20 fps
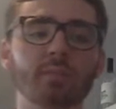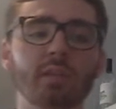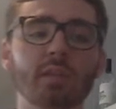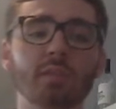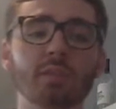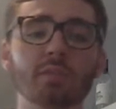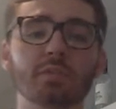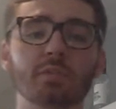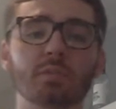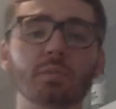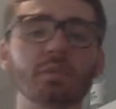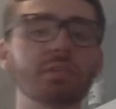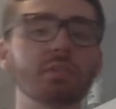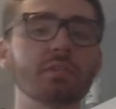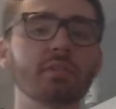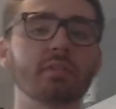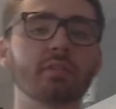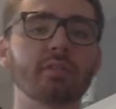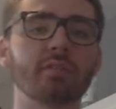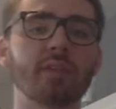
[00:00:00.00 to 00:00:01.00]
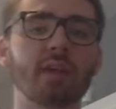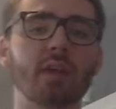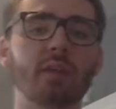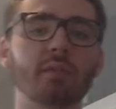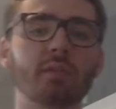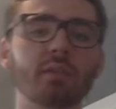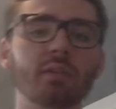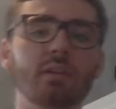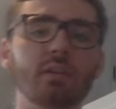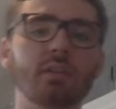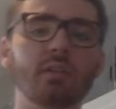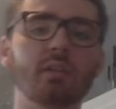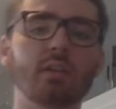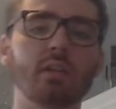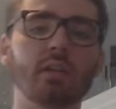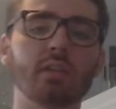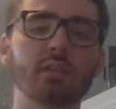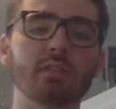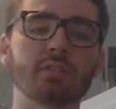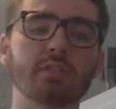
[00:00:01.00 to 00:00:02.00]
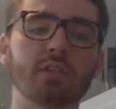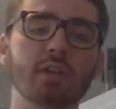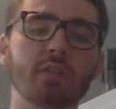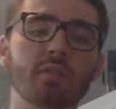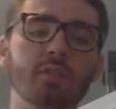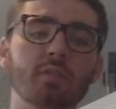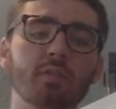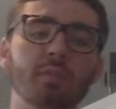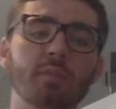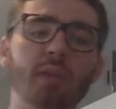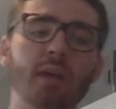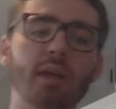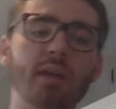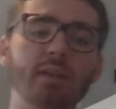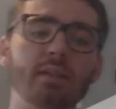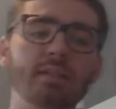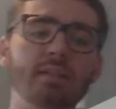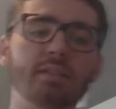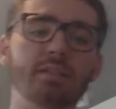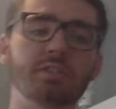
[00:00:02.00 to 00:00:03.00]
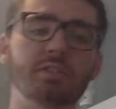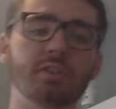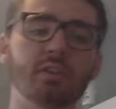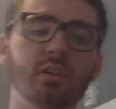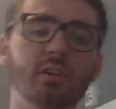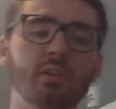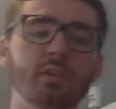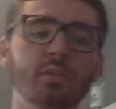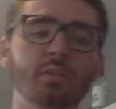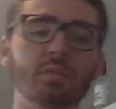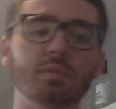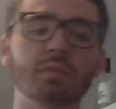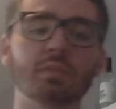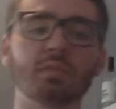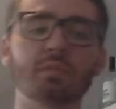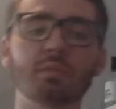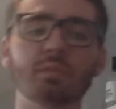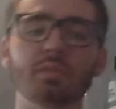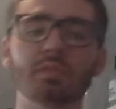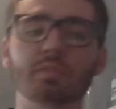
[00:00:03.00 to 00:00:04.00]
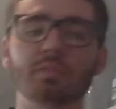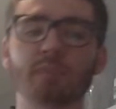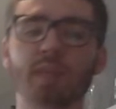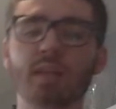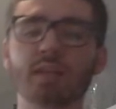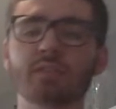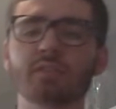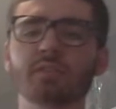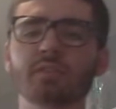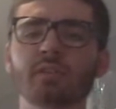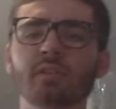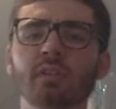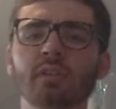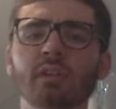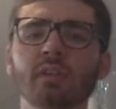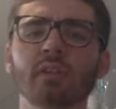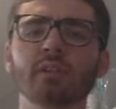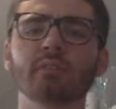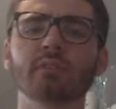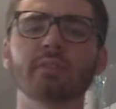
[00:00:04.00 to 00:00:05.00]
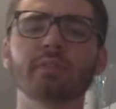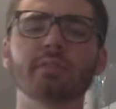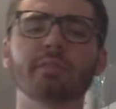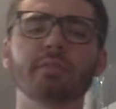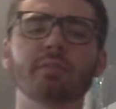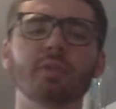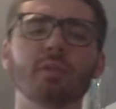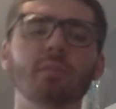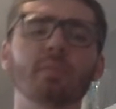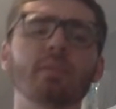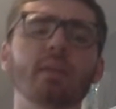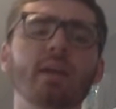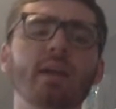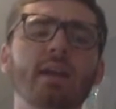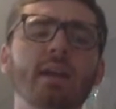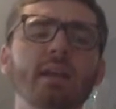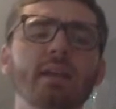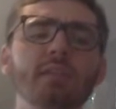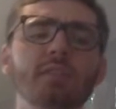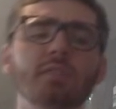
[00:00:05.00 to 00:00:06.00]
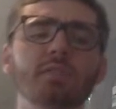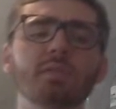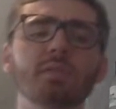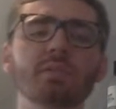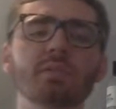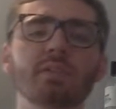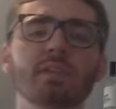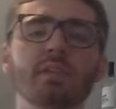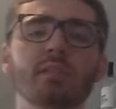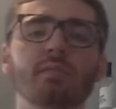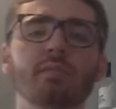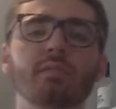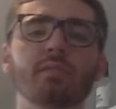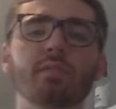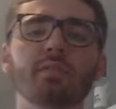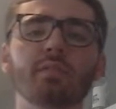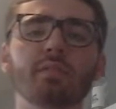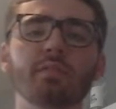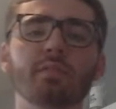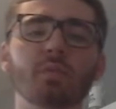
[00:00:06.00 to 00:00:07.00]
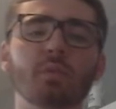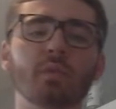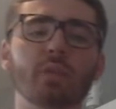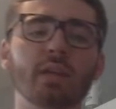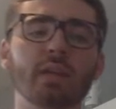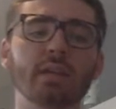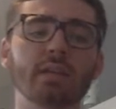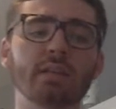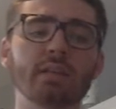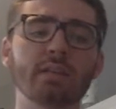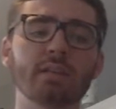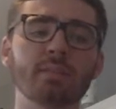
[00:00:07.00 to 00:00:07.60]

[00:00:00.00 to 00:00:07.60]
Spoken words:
it was originally founded and discovered by Atisha, who was a Buddhist master who lived from 982 to 1054 AD.